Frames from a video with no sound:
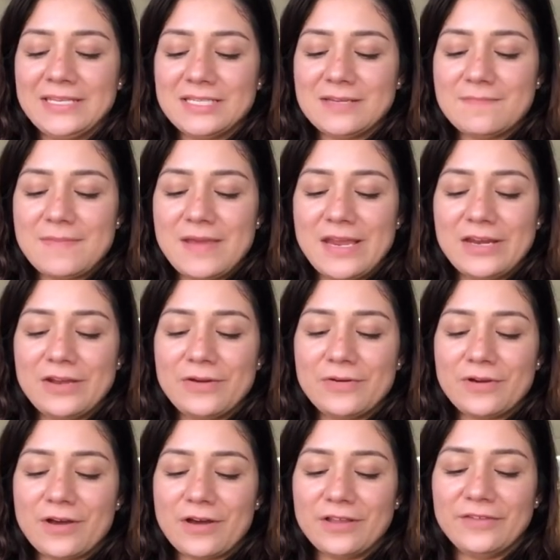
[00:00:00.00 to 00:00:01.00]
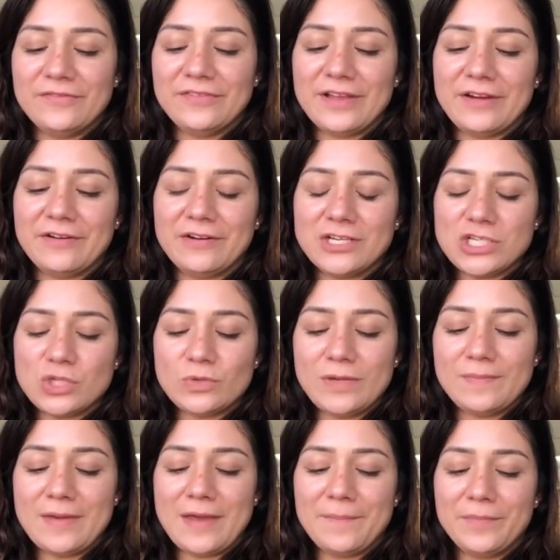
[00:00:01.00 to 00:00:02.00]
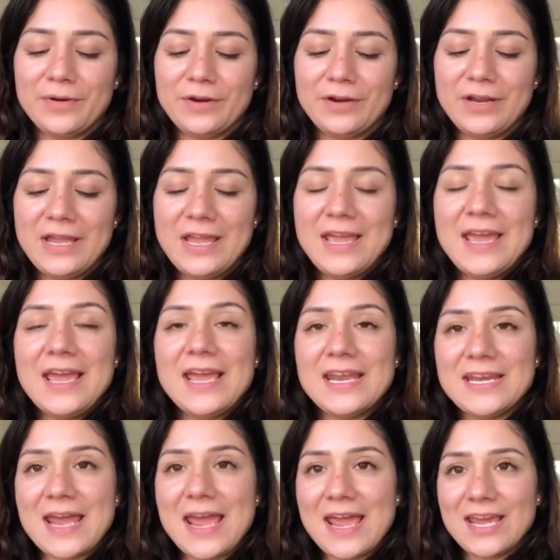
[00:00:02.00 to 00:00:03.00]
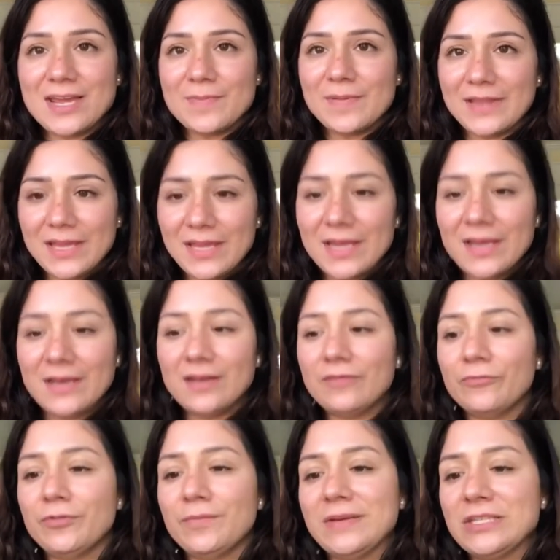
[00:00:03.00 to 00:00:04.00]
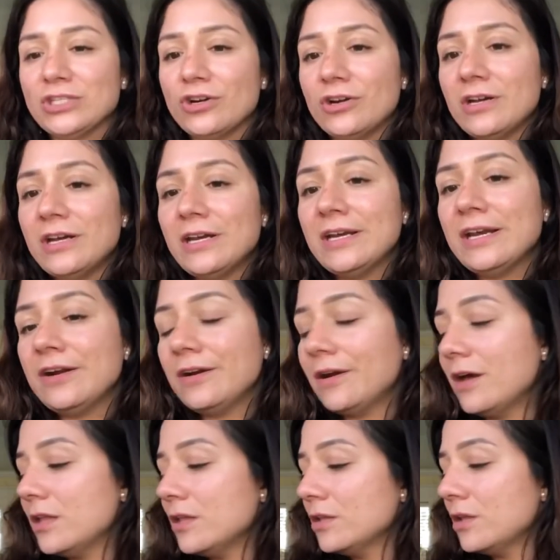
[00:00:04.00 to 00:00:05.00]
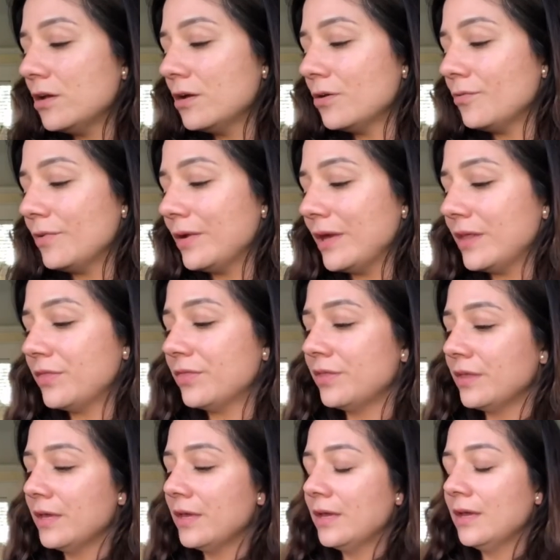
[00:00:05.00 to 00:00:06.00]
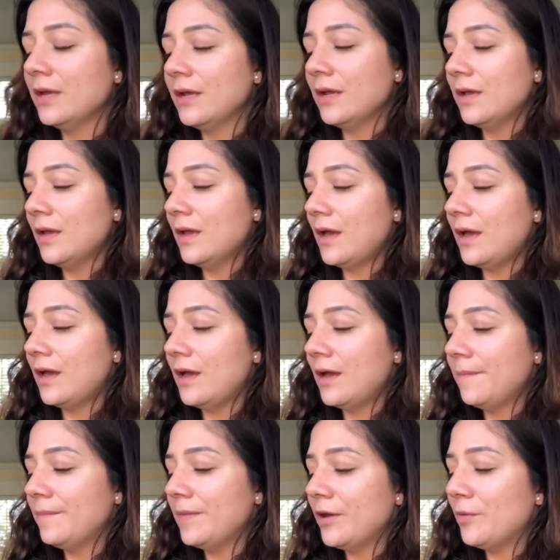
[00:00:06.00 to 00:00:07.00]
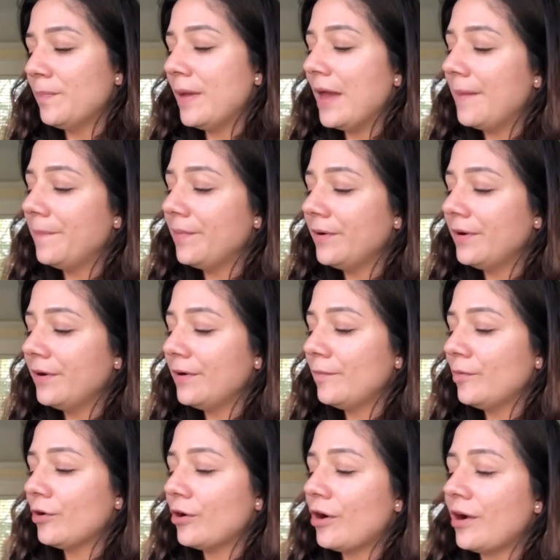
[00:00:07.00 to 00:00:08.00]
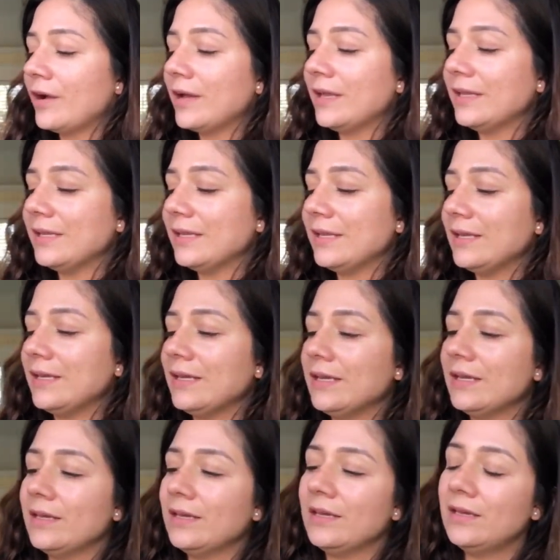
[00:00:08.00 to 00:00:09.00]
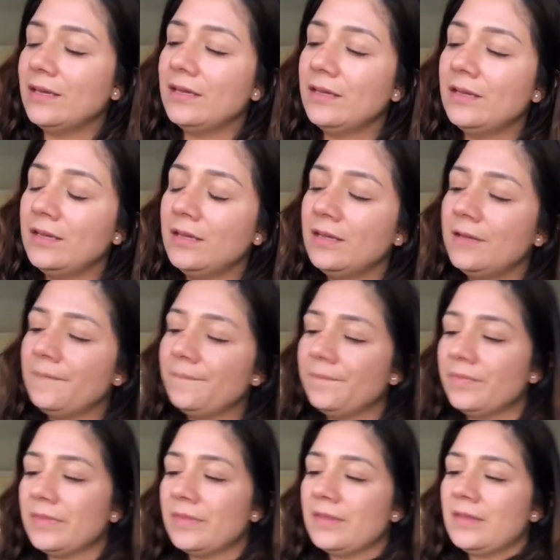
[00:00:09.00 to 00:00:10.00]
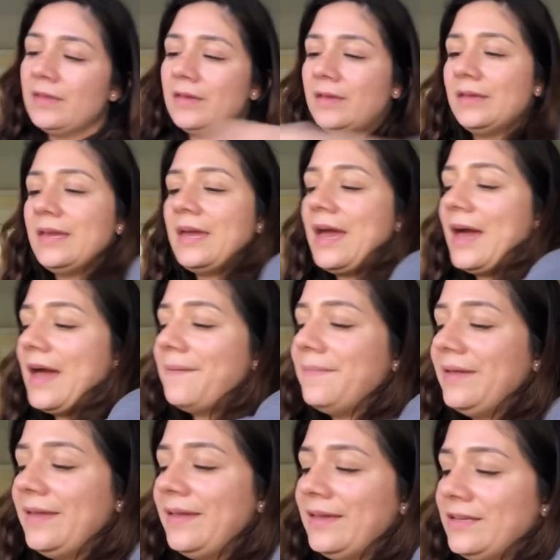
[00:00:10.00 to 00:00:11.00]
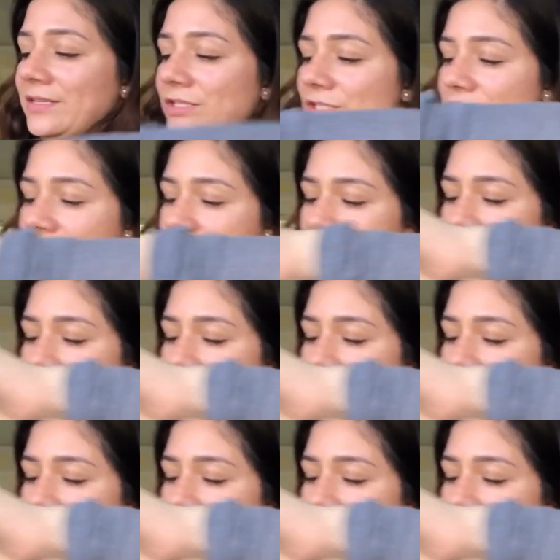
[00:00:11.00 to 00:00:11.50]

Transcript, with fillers: tomato, cauliflower, sweet pepper, and eggplant will be started in here along with uh, bell pepper, broccoli, cabbage.